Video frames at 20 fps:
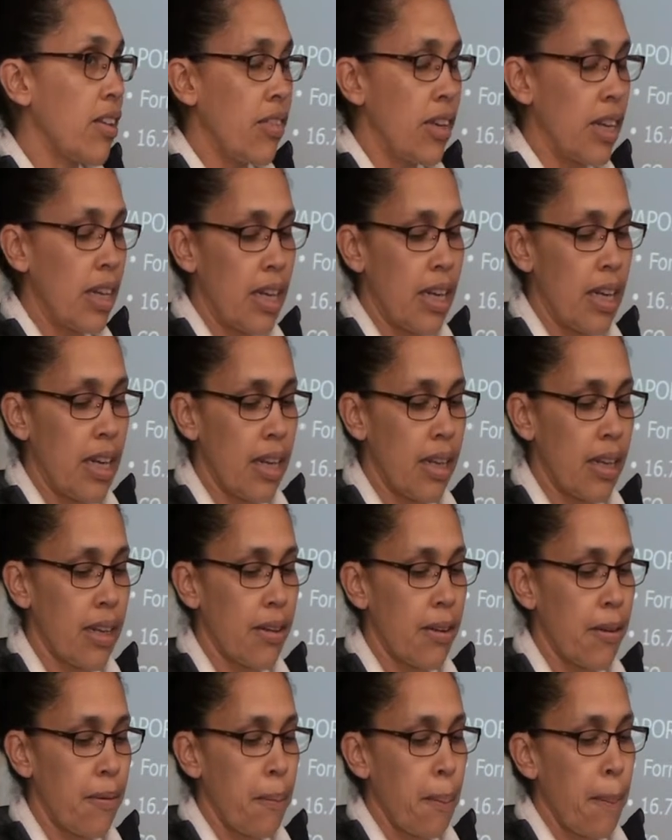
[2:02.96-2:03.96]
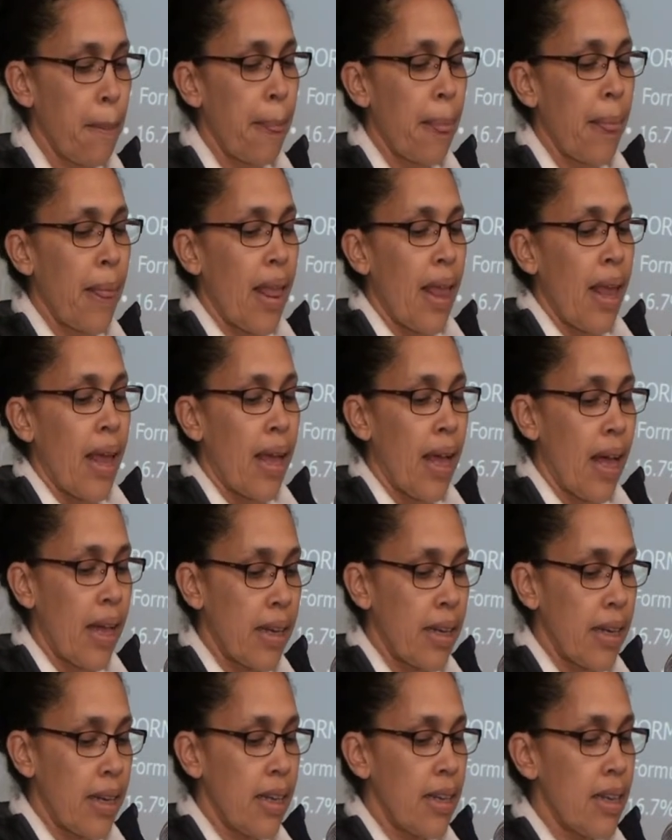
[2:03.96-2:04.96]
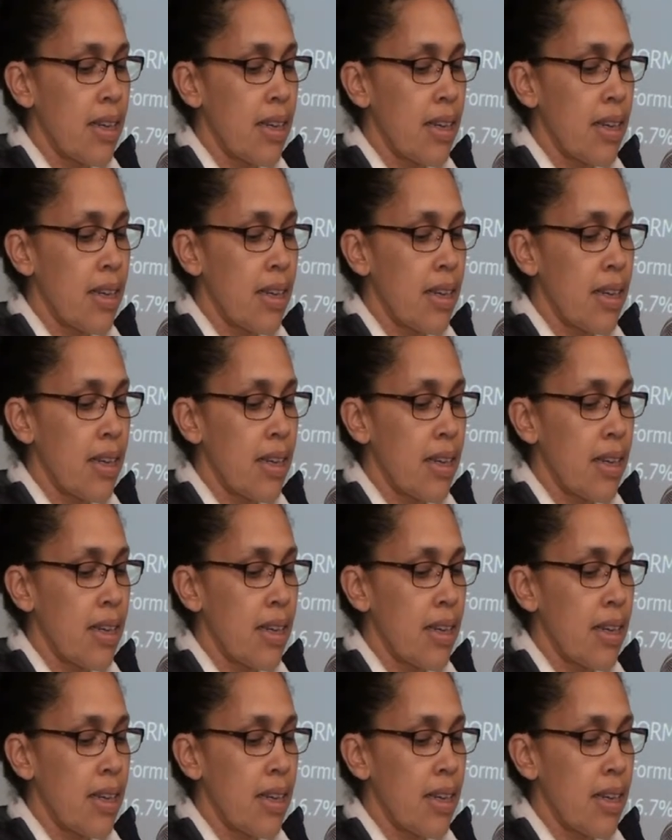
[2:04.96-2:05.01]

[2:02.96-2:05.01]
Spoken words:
ingredient. Currently,